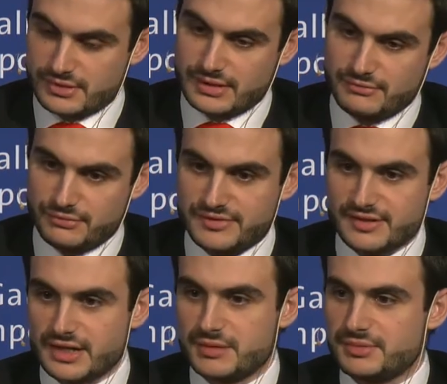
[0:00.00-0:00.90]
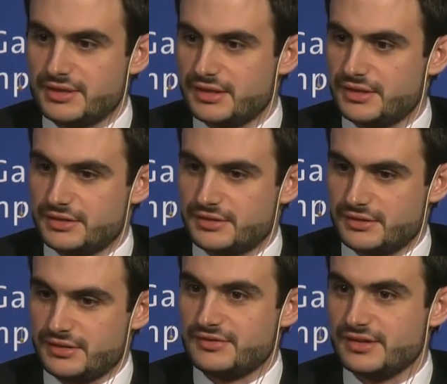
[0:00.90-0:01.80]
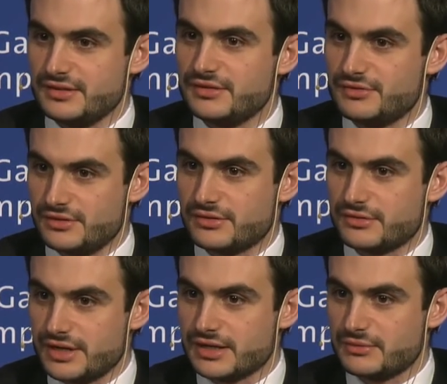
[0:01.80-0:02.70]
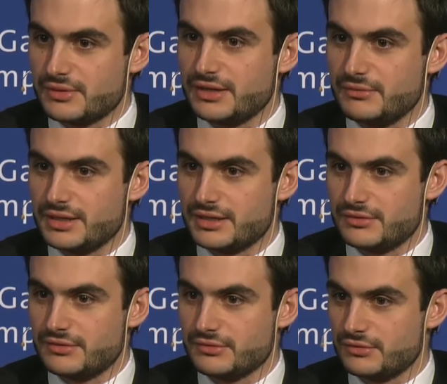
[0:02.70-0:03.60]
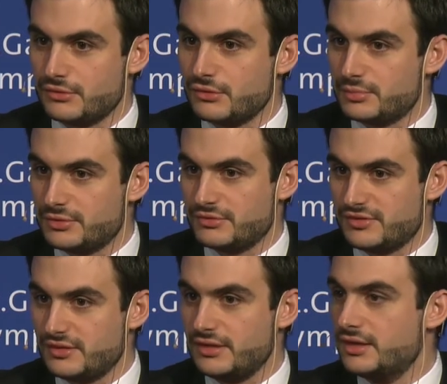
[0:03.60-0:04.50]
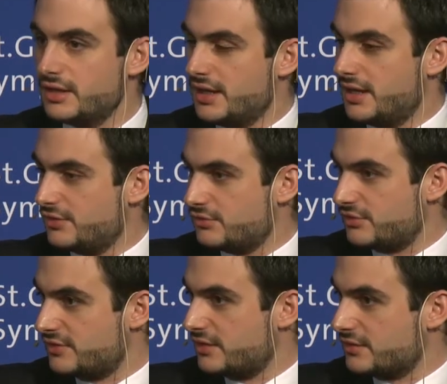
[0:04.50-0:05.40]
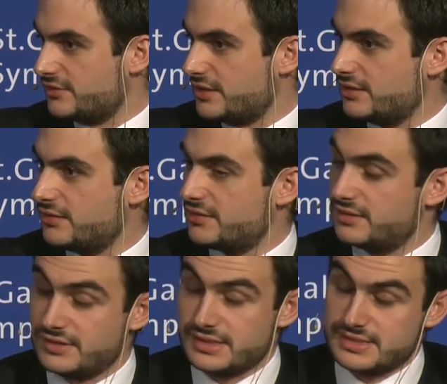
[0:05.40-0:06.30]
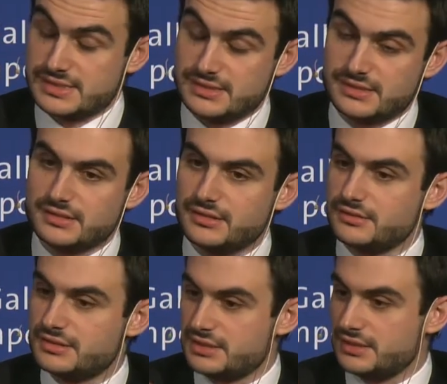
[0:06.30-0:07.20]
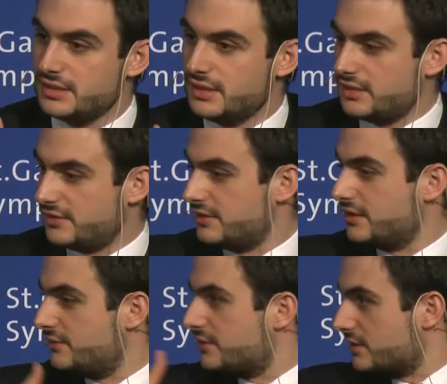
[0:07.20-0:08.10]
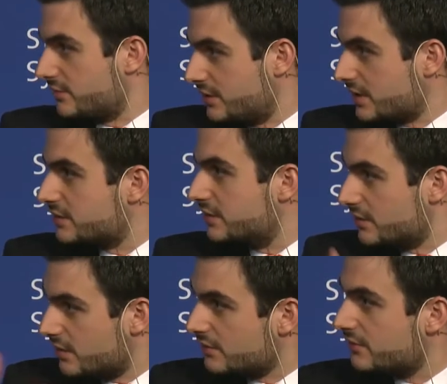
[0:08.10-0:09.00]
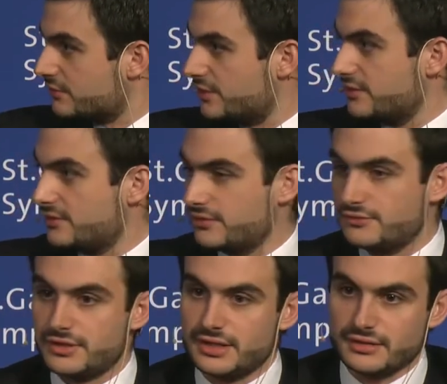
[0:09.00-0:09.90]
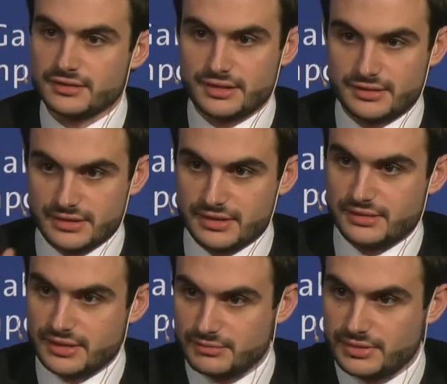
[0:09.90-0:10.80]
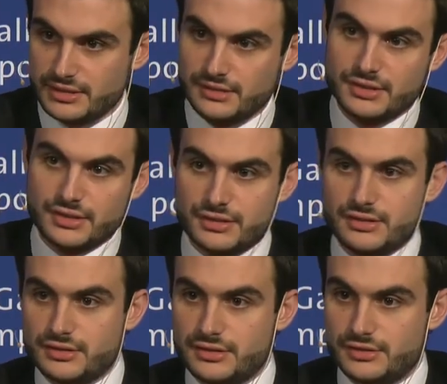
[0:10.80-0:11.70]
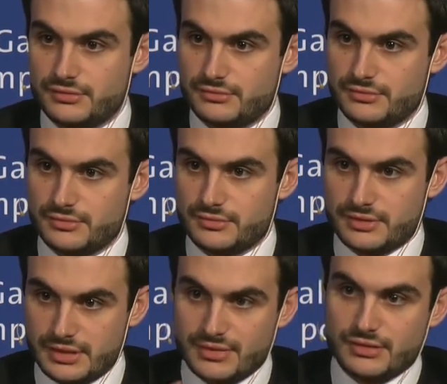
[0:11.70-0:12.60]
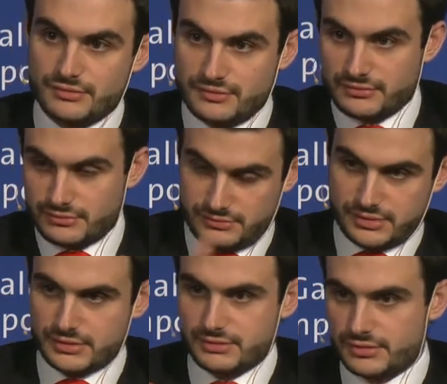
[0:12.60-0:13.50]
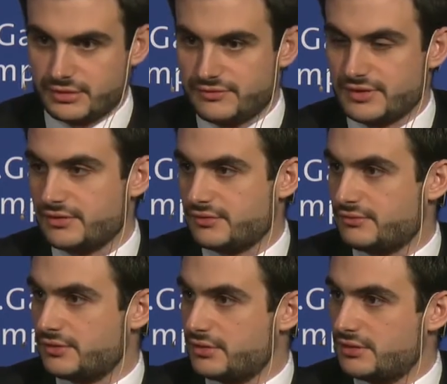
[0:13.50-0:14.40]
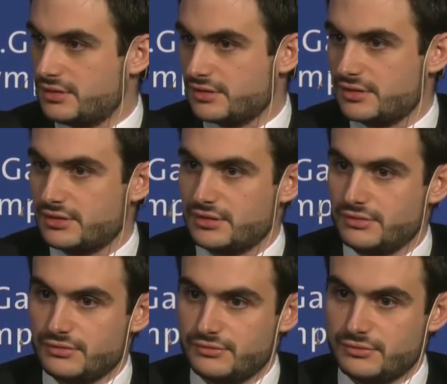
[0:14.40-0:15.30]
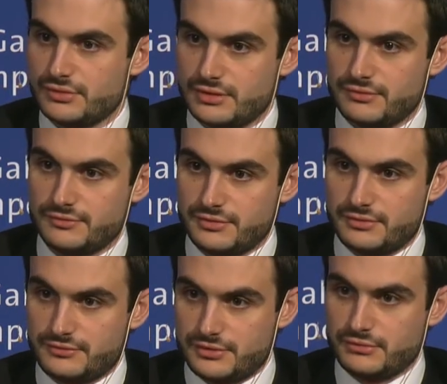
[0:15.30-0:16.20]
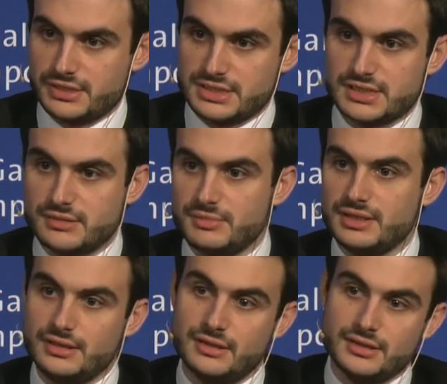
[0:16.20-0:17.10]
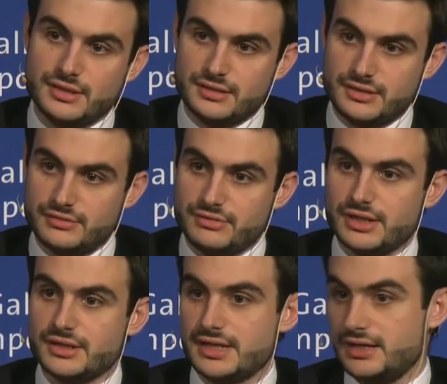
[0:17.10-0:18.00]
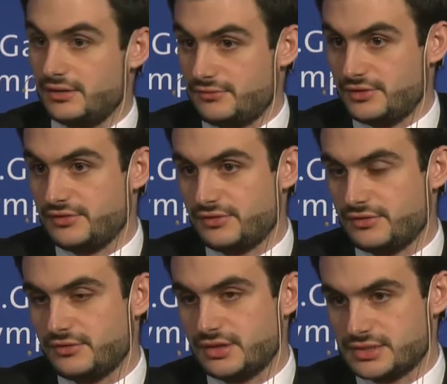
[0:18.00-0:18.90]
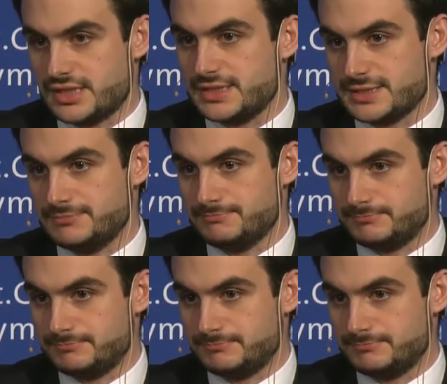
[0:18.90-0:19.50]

if we set up the incentives in a correct way, we can also hope to see, as a result of science and technology, a significant reduction in costs, for instance, for healthcare, that can then be the amounts or the funds of that are currently used for which can be then reallocated, for instance, to education.